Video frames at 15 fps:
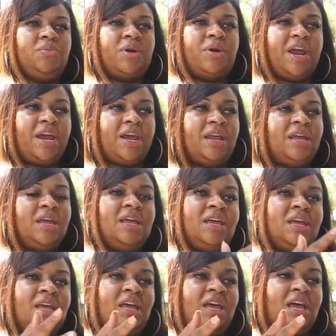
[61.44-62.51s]
right.
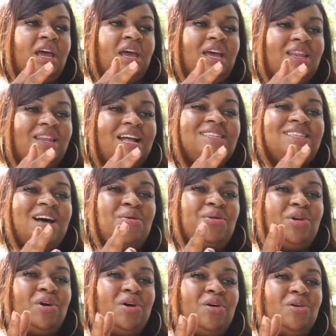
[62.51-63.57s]
And that's
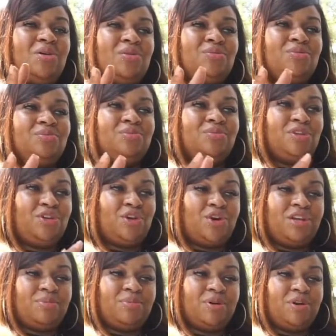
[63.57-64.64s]
how the
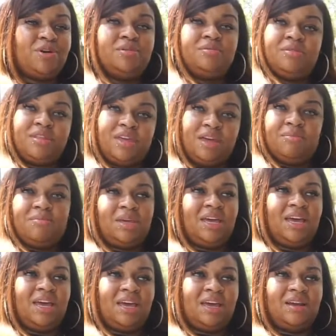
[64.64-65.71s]
Dirty Bird thing
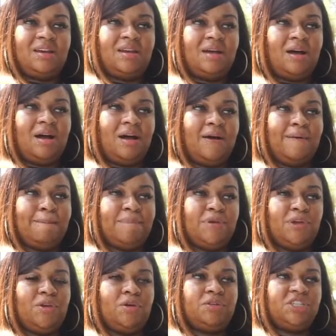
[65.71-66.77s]
began.
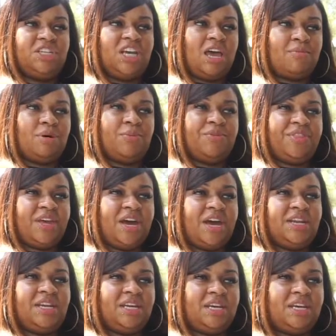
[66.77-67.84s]
She came up with the
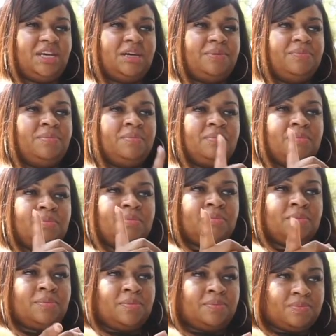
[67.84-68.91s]
idea.
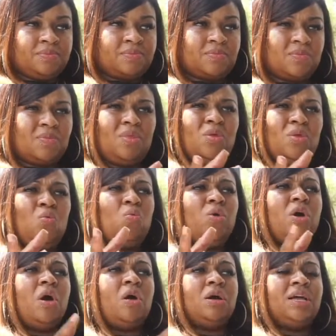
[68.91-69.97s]

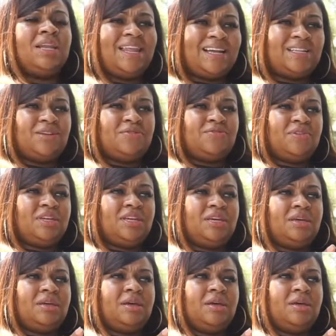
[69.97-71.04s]
We all
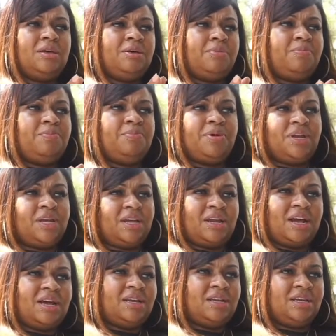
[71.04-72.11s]
collectively put in
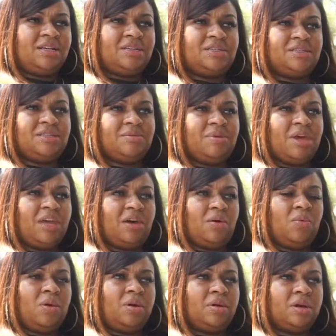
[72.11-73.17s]
ideas to make
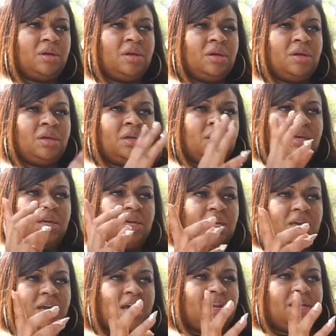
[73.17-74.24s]
it work.
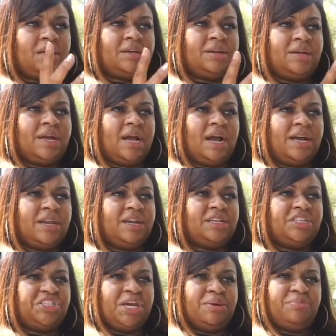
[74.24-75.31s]
He kind of
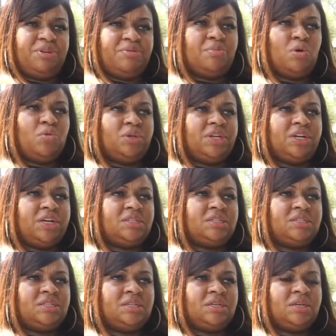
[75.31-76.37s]
guided, shaped, and molded
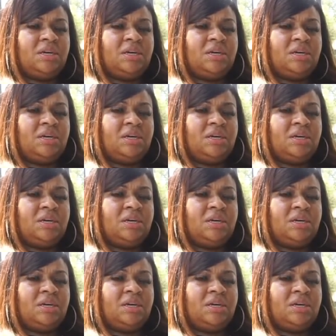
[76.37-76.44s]
us.